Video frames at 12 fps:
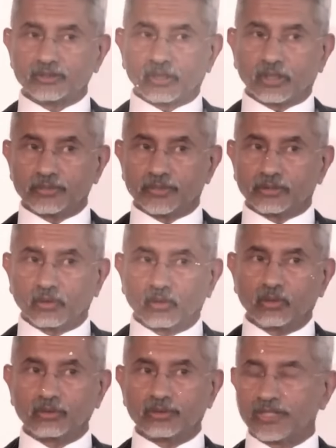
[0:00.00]
stop at
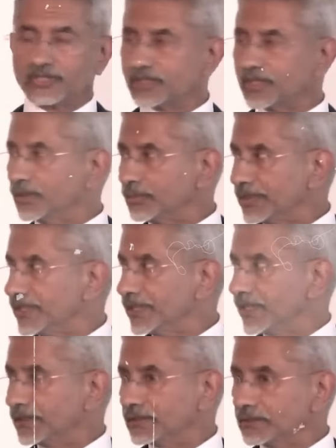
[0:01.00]
old, rich, and
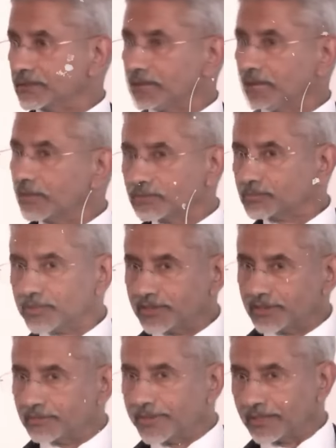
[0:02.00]
opinionated, I would
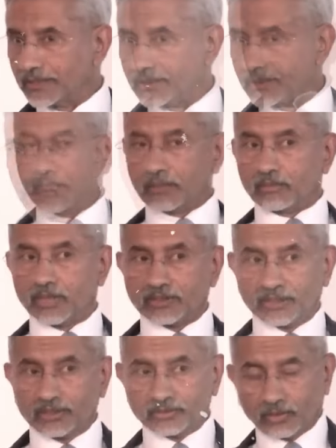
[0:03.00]
put it away.
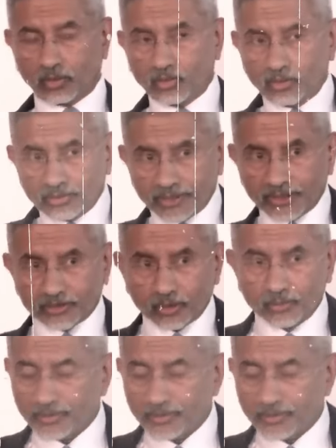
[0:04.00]
But he's old, rich,